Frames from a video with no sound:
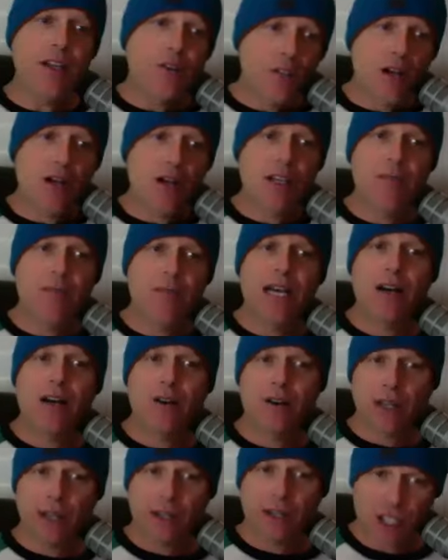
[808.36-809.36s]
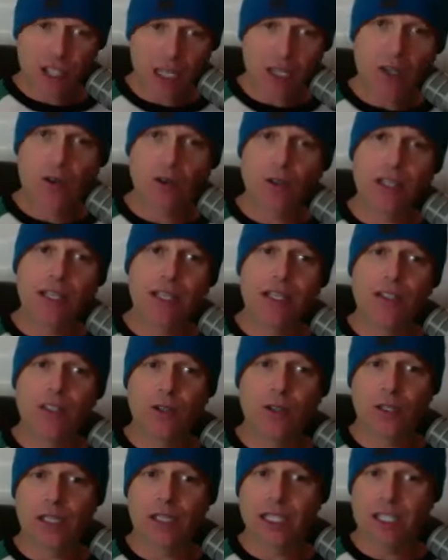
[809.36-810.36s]
talk about generally
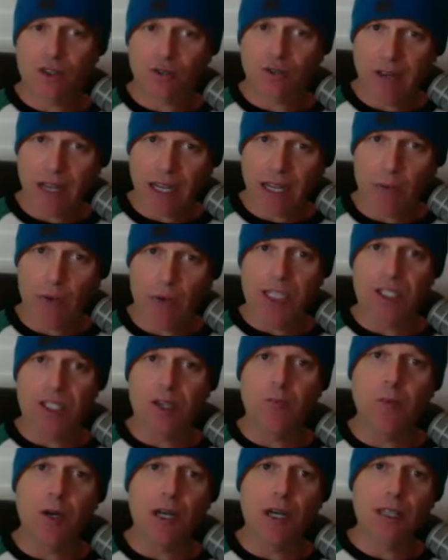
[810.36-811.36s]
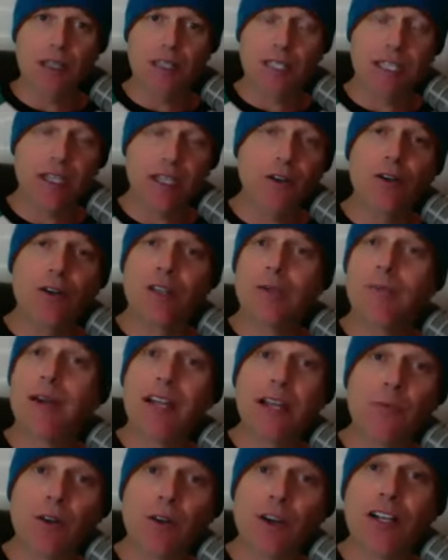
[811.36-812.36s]
during these gray winter months here,
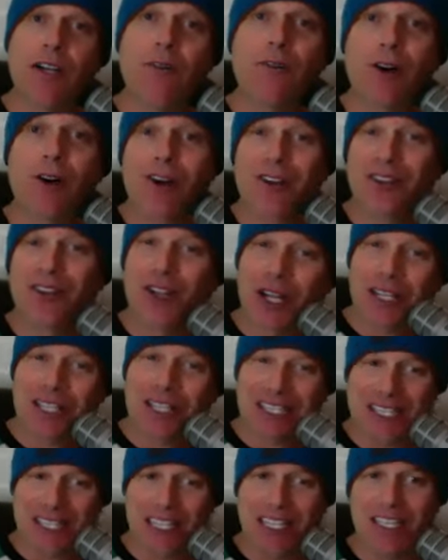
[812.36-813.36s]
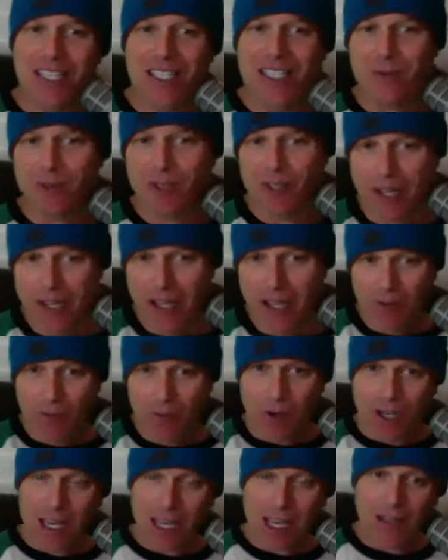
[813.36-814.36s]
depending where you are in the United States, we're,
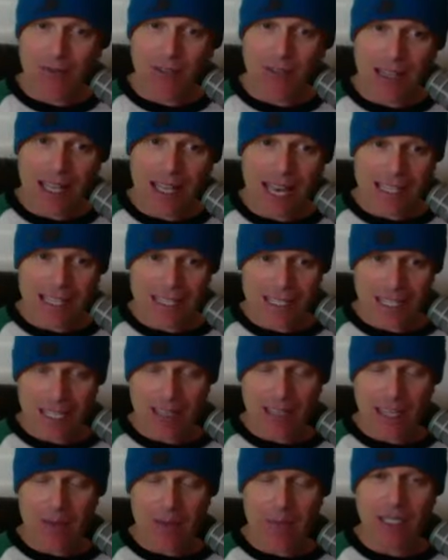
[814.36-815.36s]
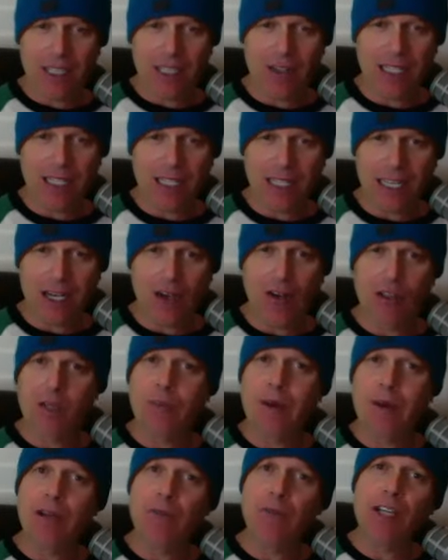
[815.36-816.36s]
we're kind of in that, in that period now,
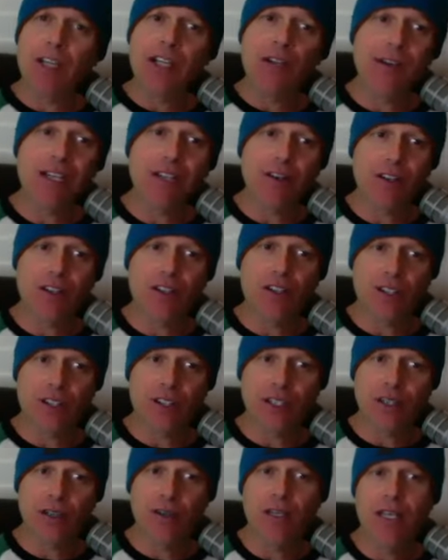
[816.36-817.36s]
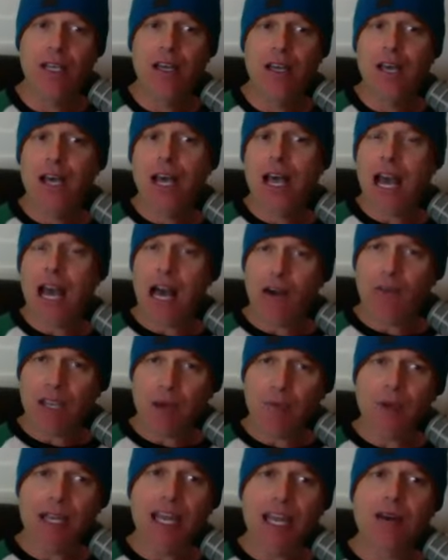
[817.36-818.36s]
depending when you're hearing the show, how
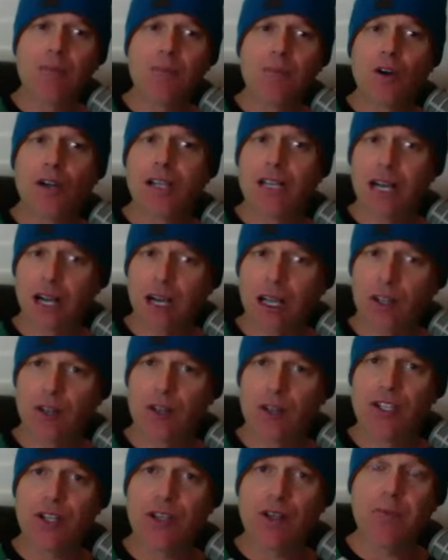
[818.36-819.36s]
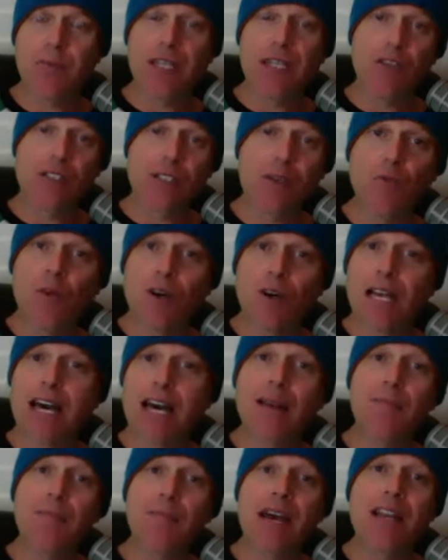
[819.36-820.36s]
can we add more color to the meals and what
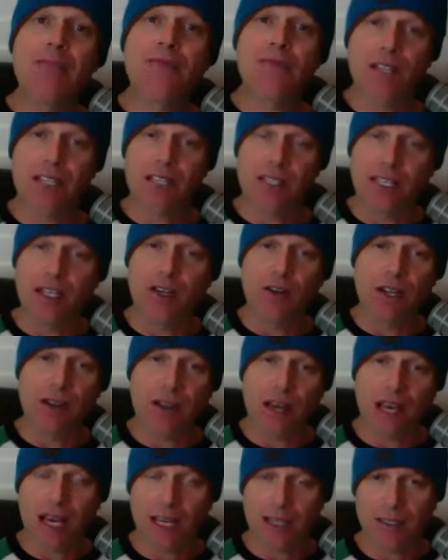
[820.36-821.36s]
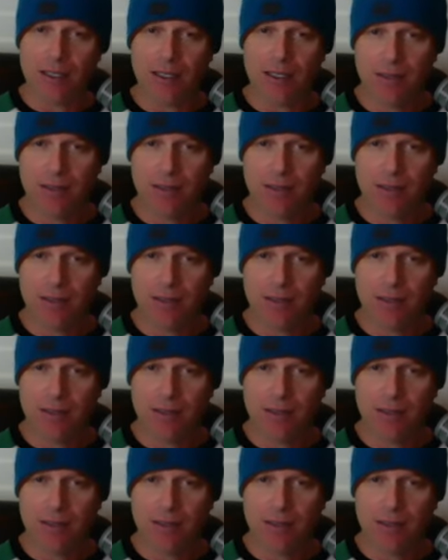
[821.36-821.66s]
kind of benefit is there to that?